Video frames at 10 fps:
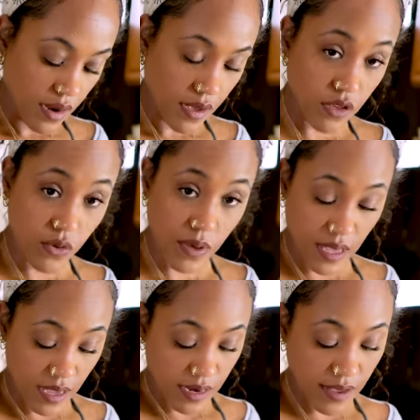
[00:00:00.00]
Now you
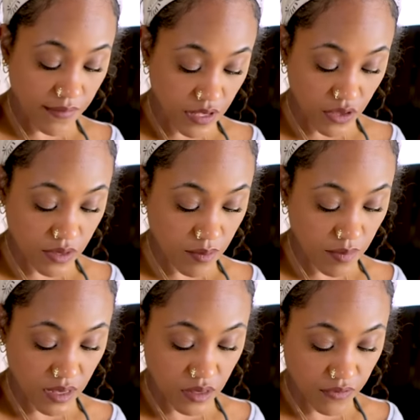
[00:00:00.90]
can definitely use a
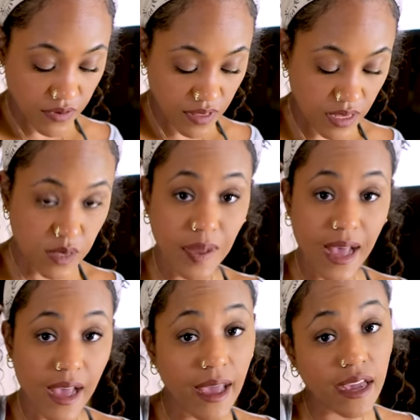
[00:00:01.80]
mixer for this, but
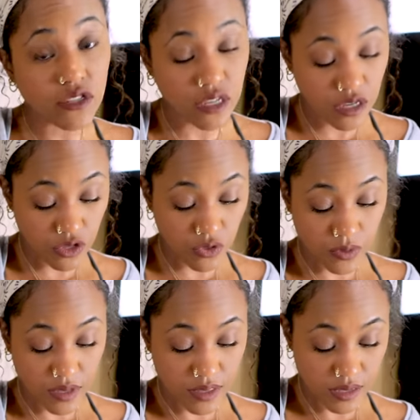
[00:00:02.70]
I actually
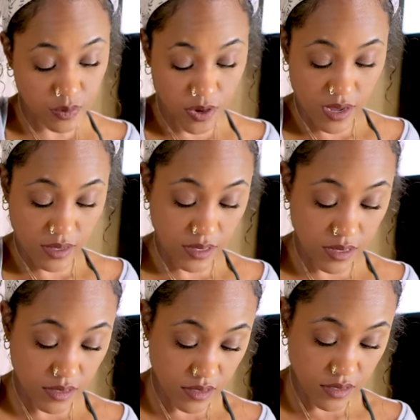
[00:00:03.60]
enjoy this
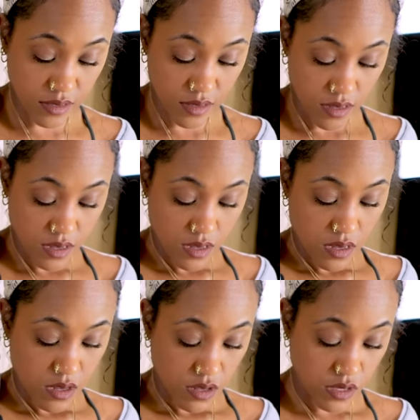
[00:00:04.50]
process.
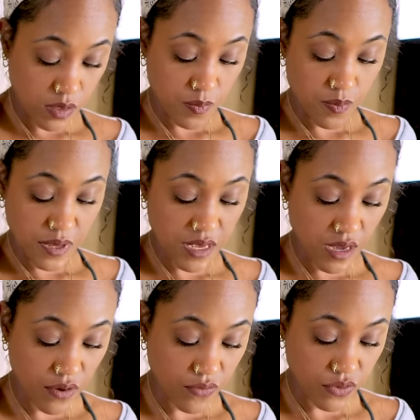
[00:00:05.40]
Just be
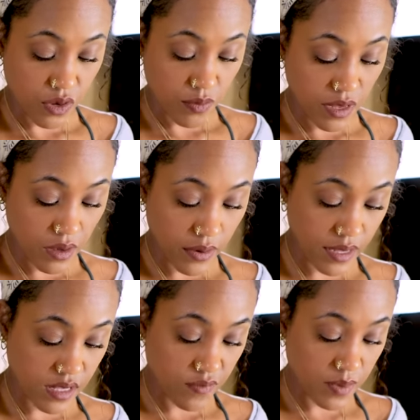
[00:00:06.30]
careful, don't be
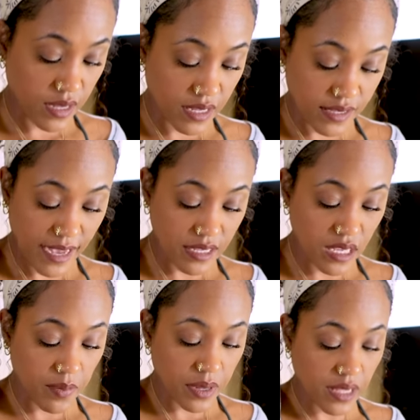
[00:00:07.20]
aggressive because I
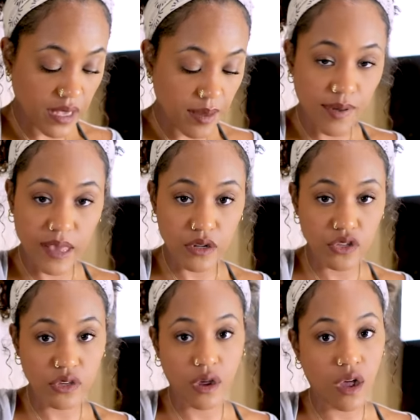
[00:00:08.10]
typically get powdered
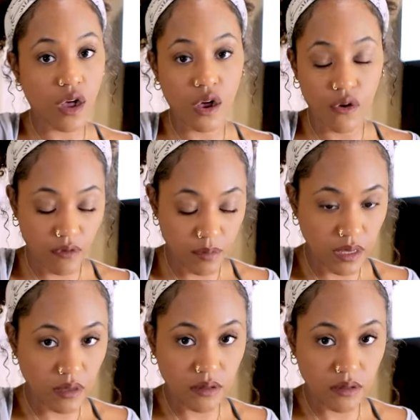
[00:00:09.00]
sugar all over me.